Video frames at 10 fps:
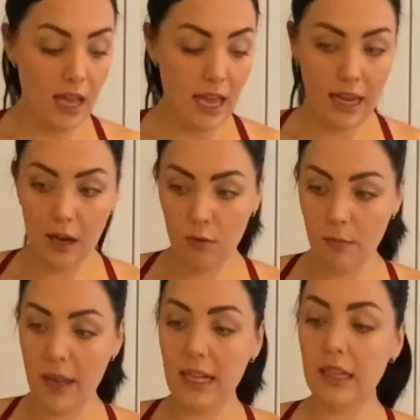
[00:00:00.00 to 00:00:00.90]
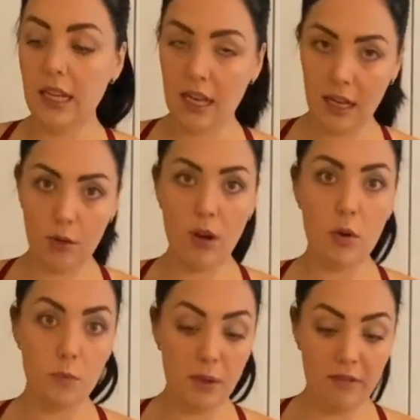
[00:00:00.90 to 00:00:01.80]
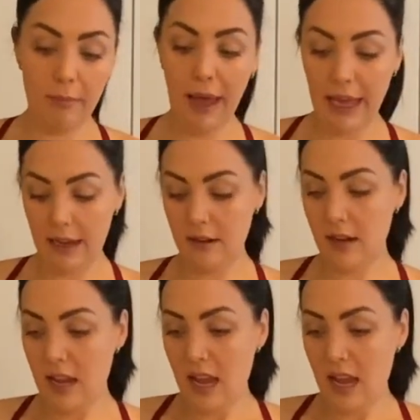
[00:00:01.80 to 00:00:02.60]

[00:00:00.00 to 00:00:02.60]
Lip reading: and I will make like a ground beef pan,